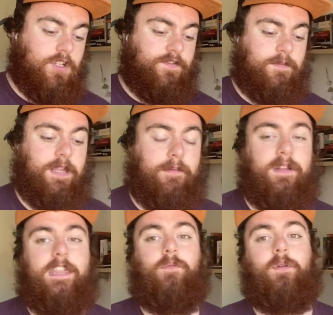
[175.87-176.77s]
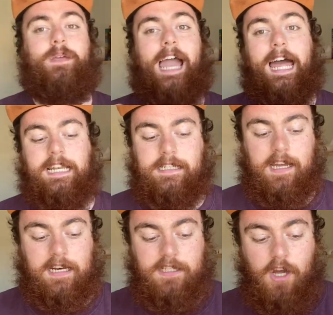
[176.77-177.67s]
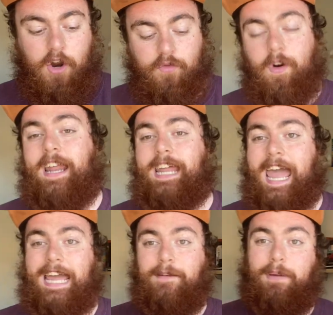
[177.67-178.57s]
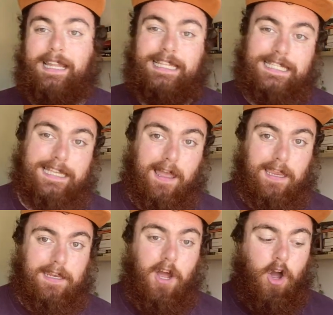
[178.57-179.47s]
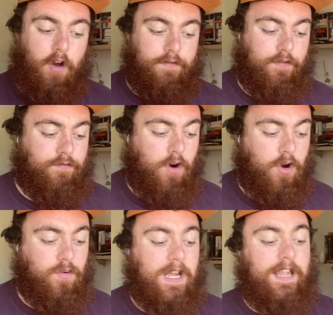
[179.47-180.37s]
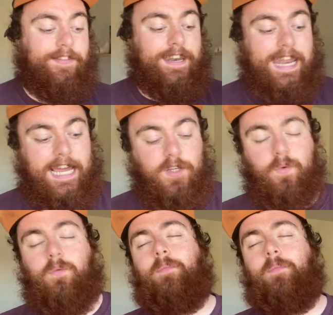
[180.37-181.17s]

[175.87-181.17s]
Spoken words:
of September, there will be Anne Tyler's Redhead by the Side of the Road. The next week will